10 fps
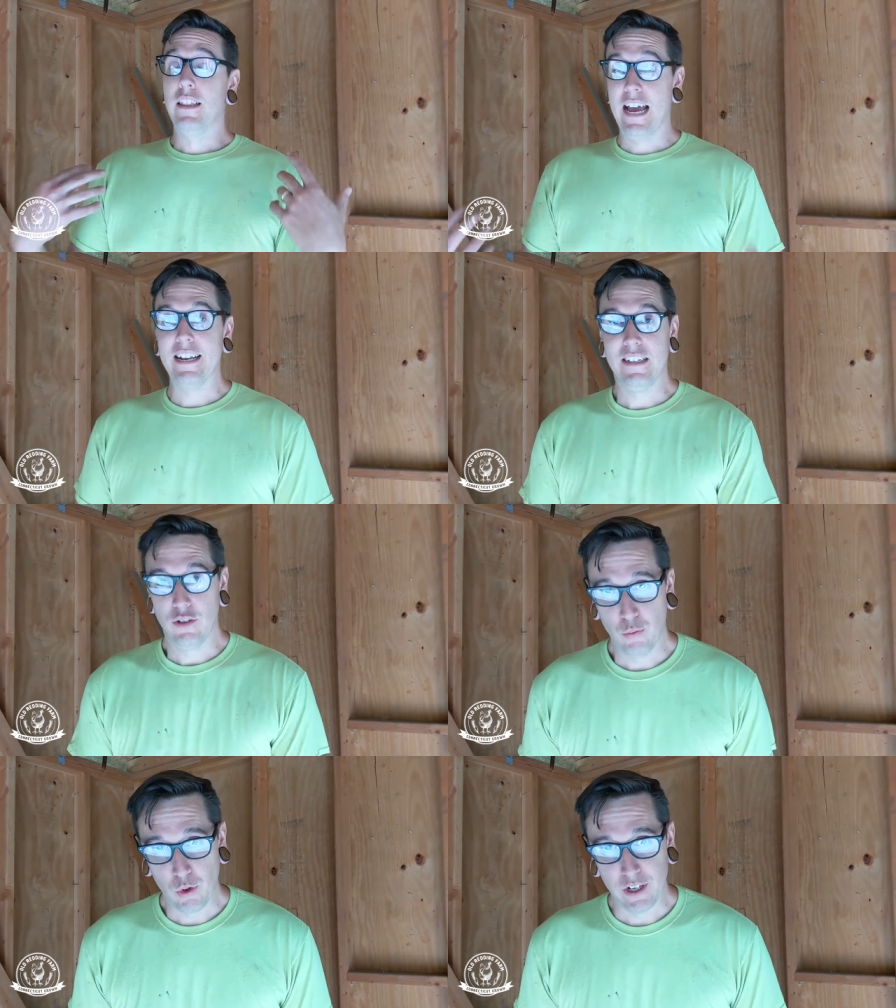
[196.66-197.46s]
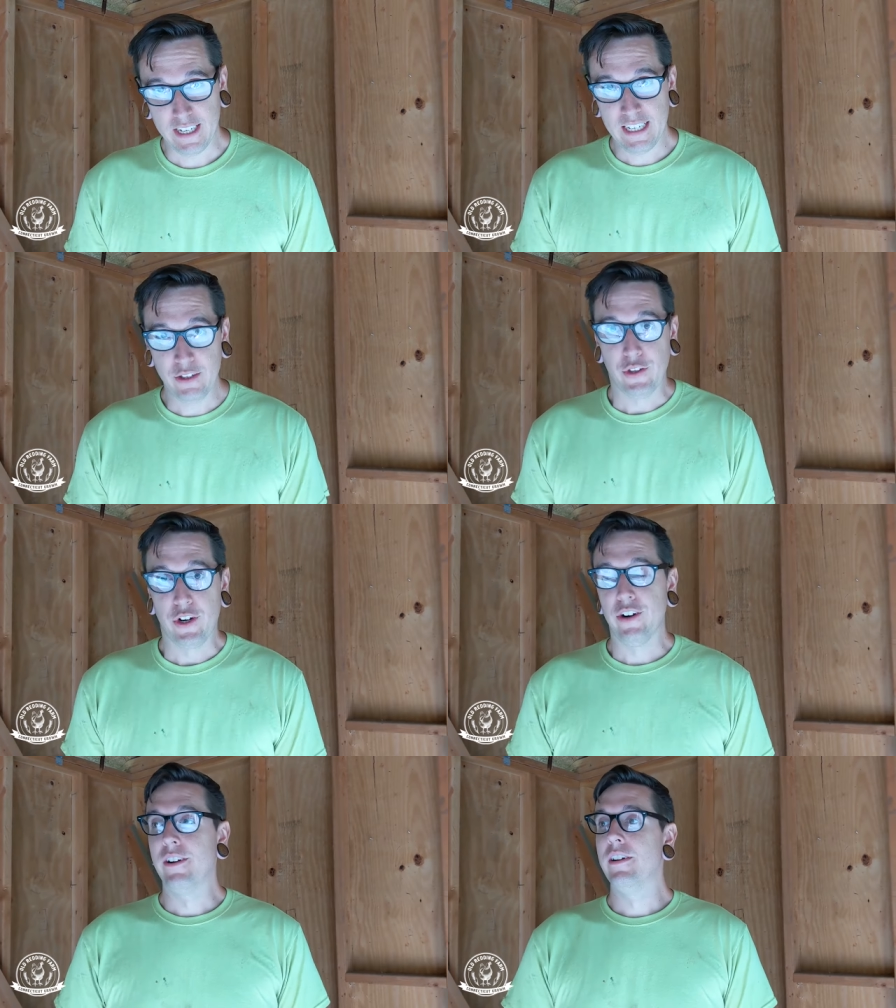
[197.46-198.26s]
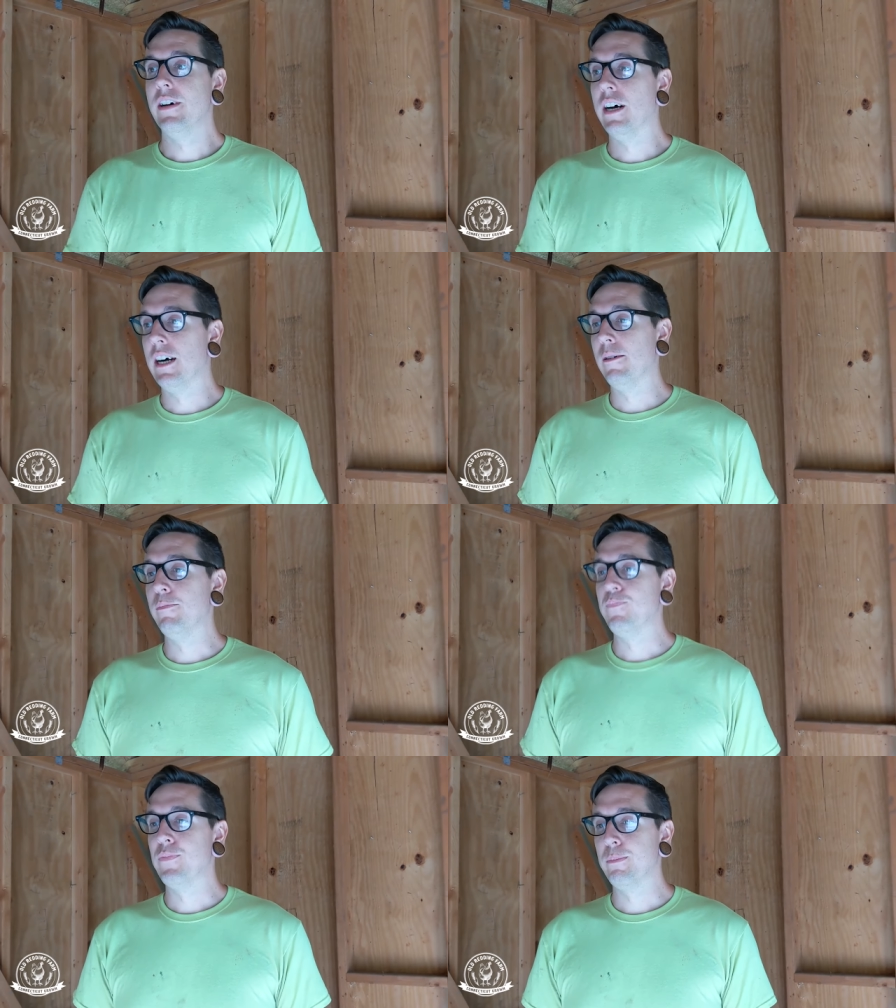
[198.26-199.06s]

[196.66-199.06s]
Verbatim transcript: That didn't work either um,